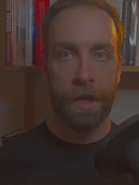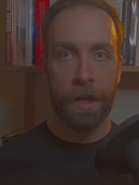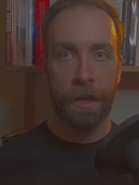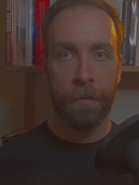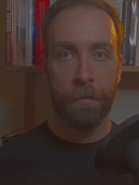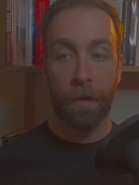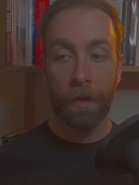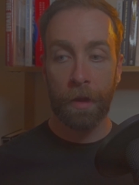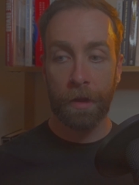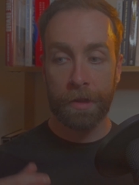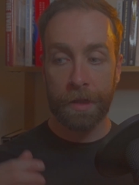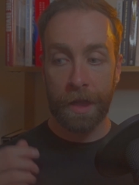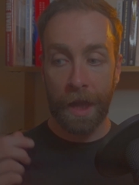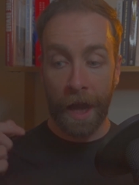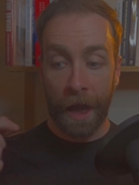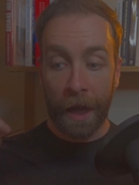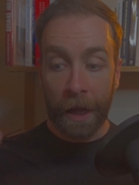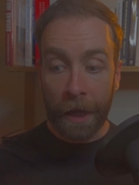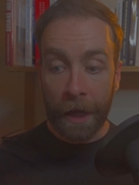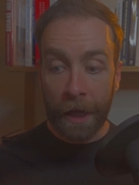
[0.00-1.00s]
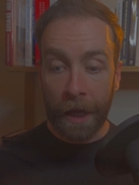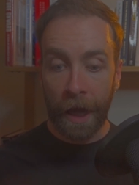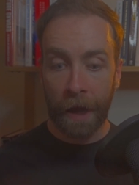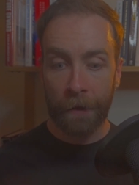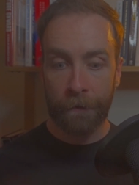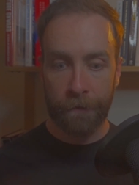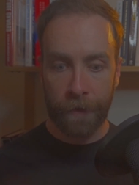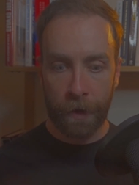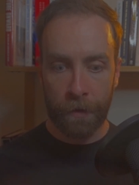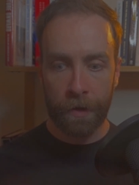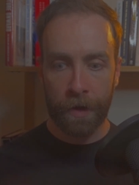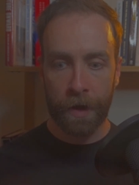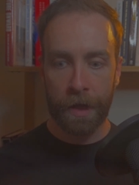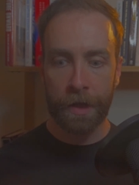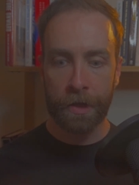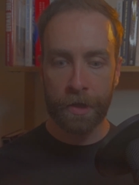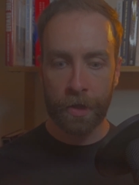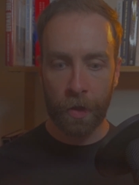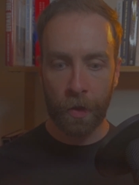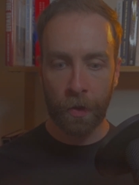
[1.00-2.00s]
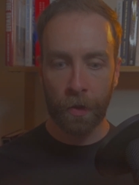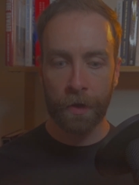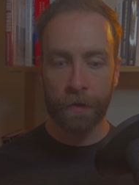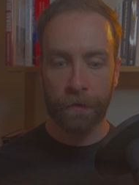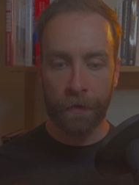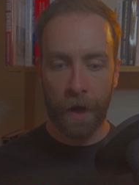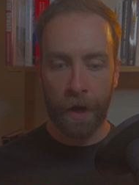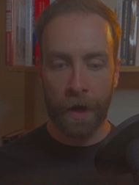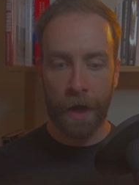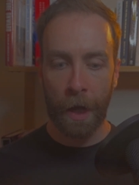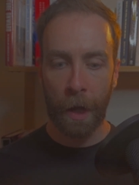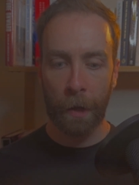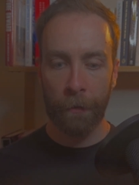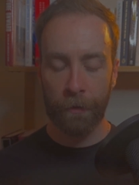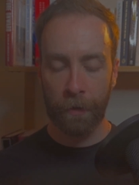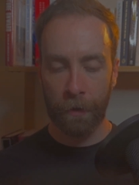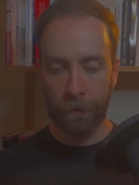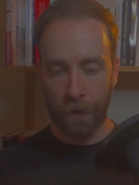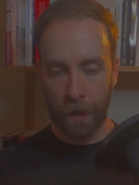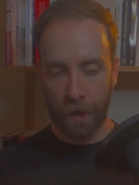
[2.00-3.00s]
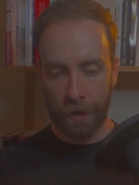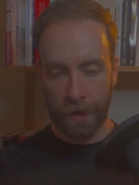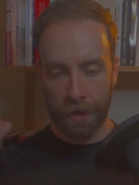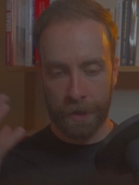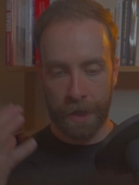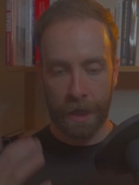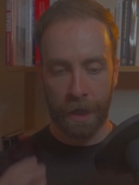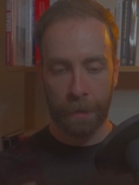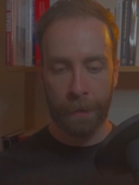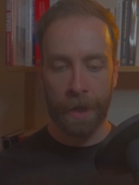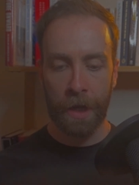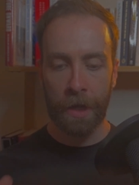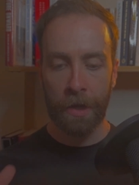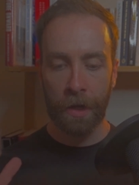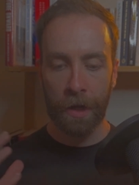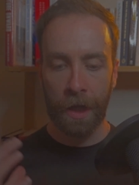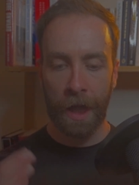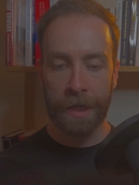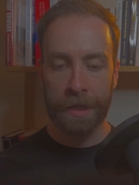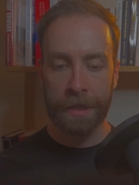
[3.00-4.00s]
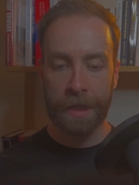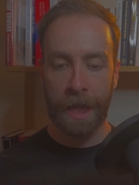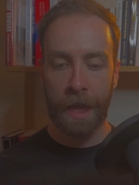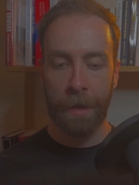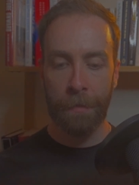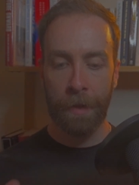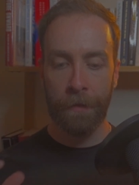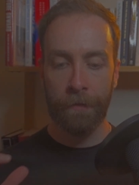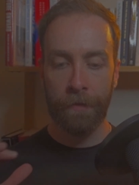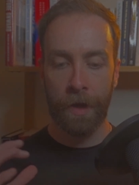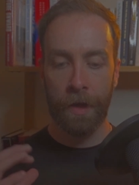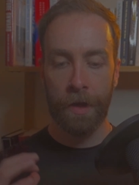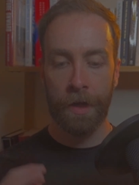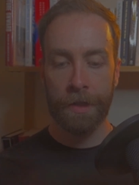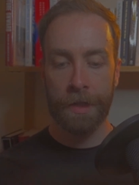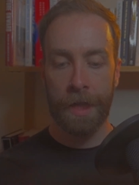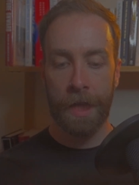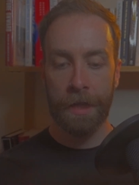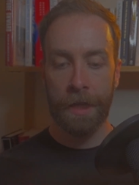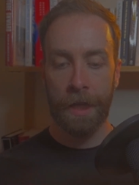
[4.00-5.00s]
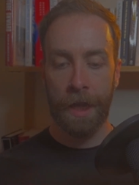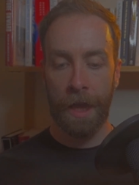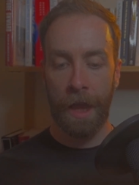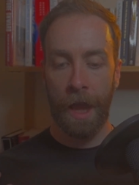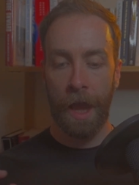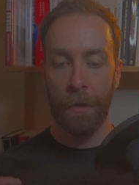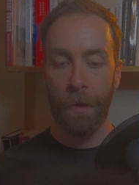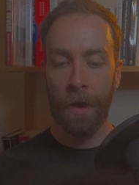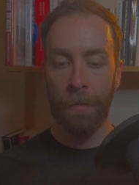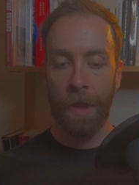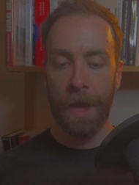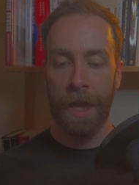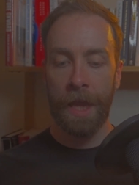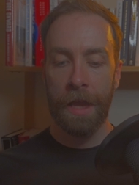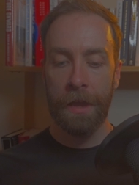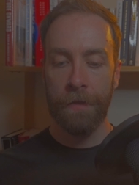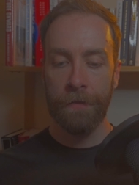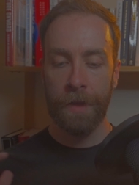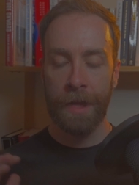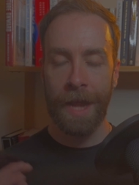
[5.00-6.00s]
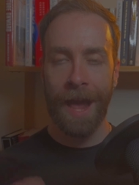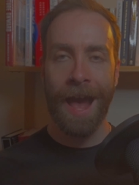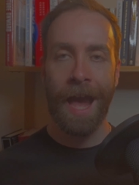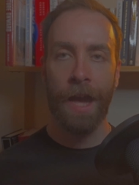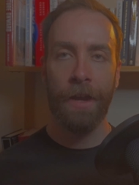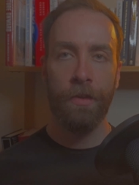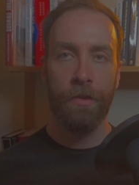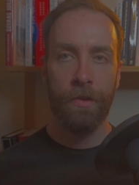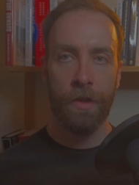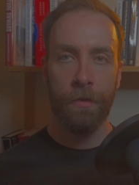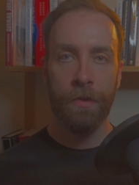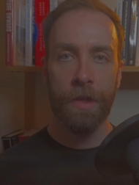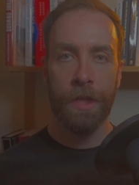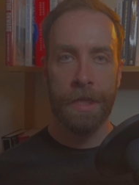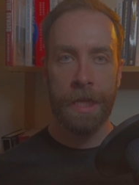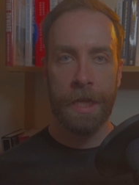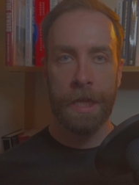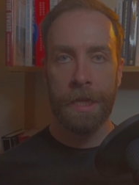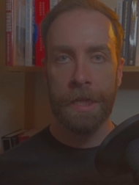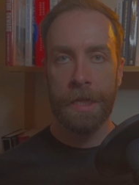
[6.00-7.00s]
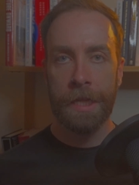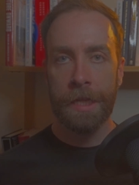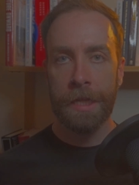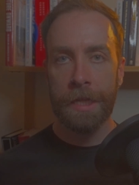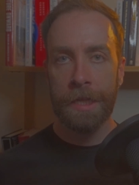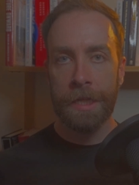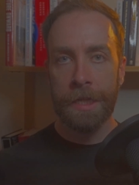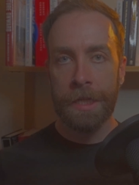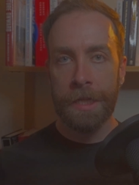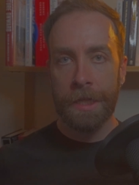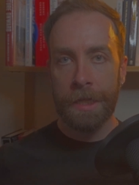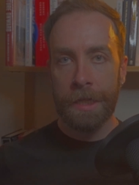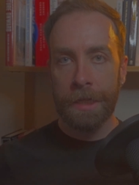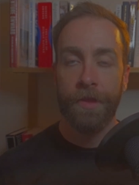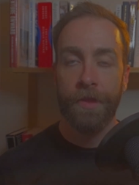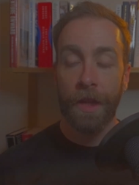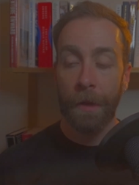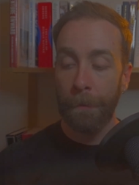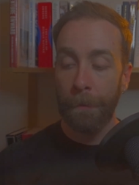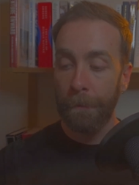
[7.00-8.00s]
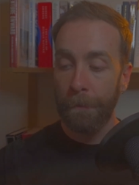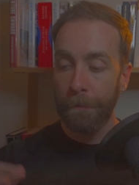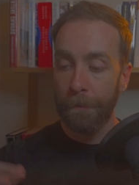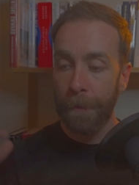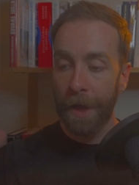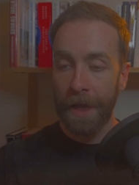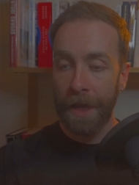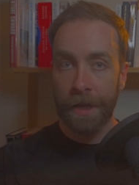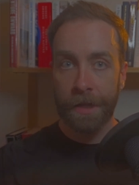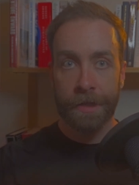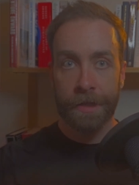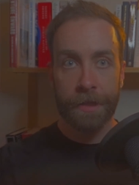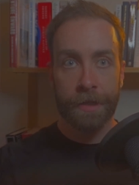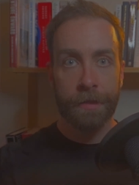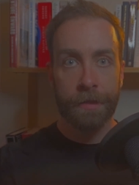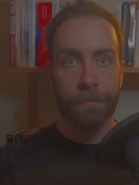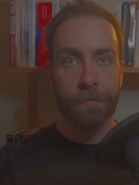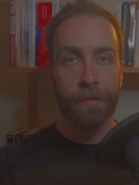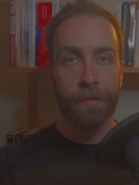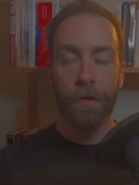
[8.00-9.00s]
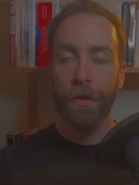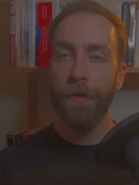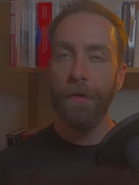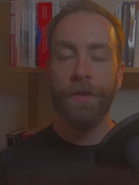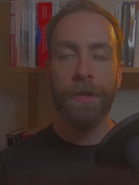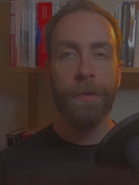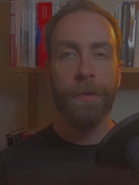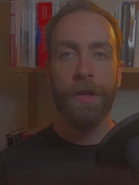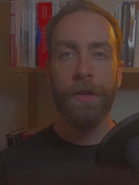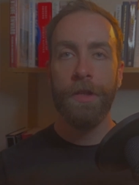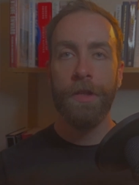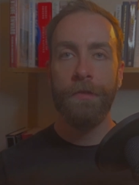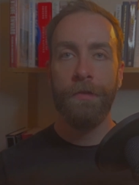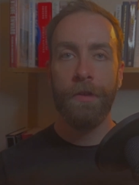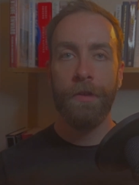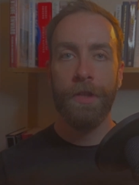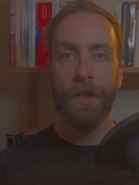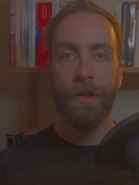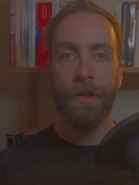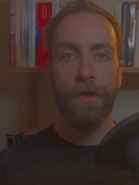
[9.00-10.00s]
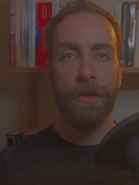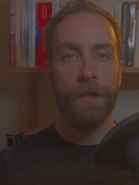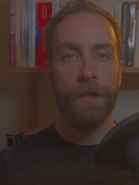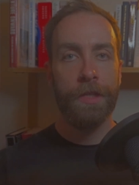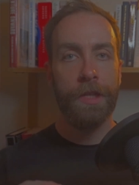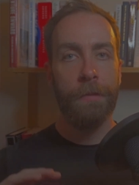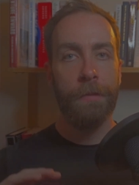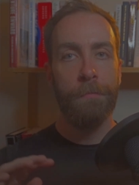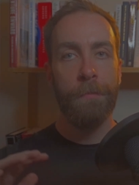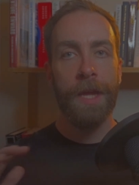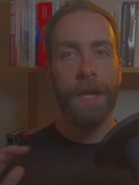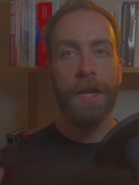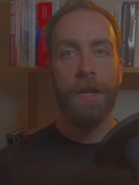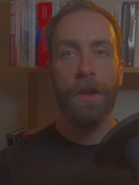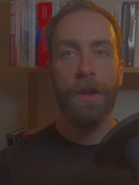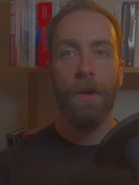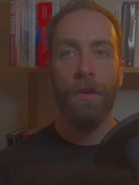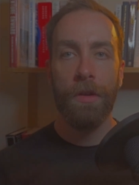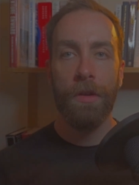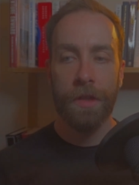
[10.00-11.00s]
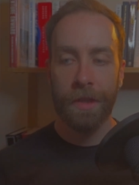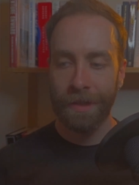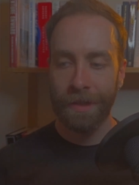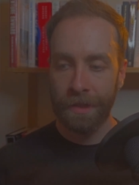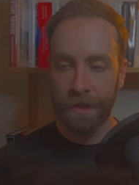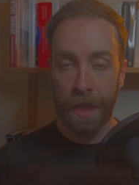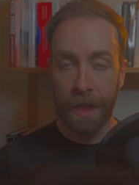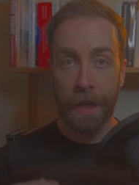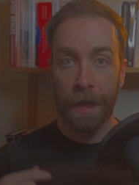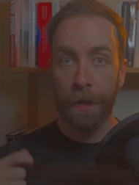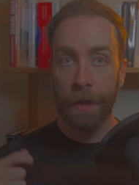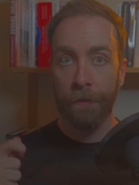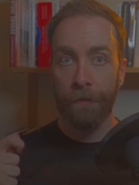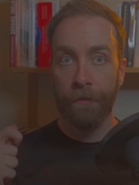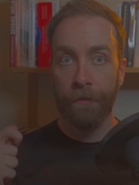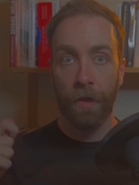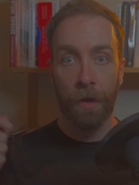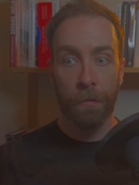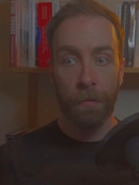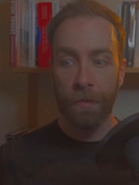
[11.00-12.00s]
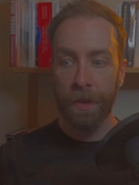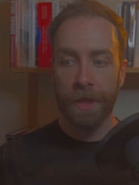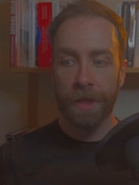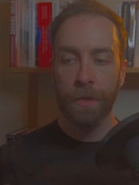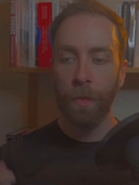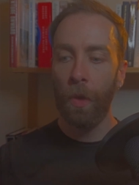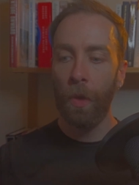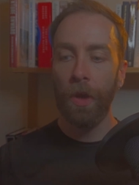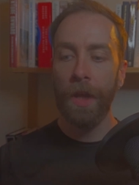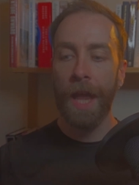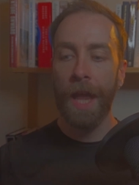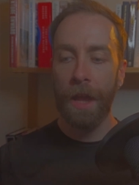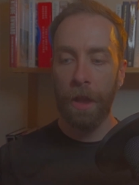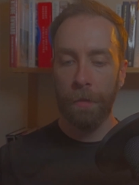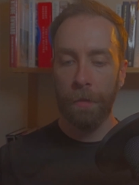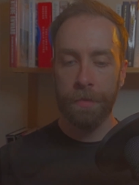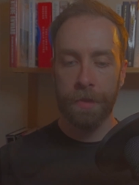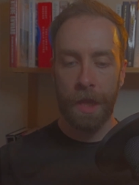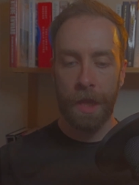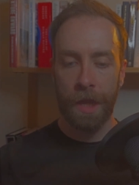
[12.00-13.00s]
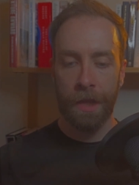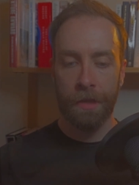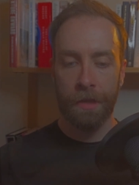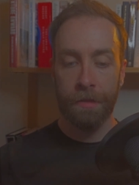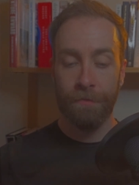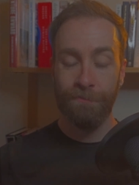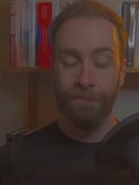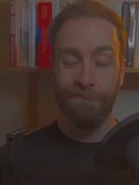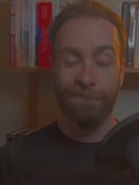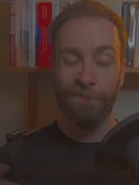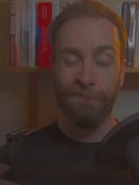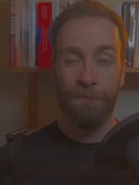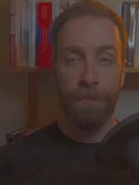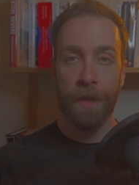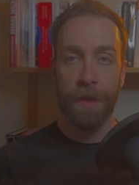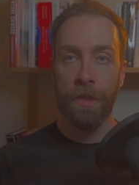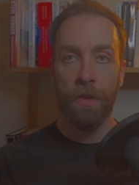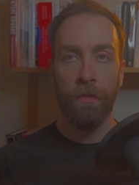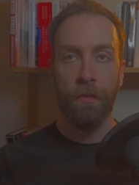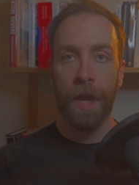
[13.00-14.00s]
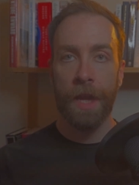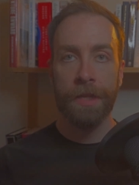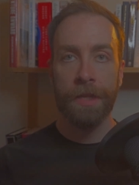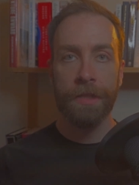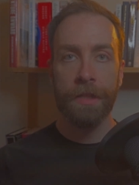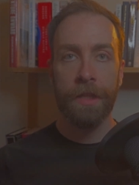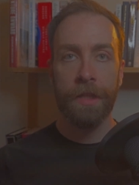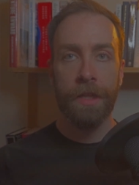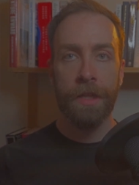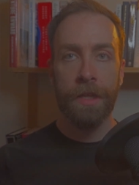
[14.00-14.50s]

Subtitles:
But I have found these tools very helpful for understanding my inner landscape and for understanding how I behave and act throughout the day. Some might prove to be useful to you, and some may not. Take from this what helps and bin the rest.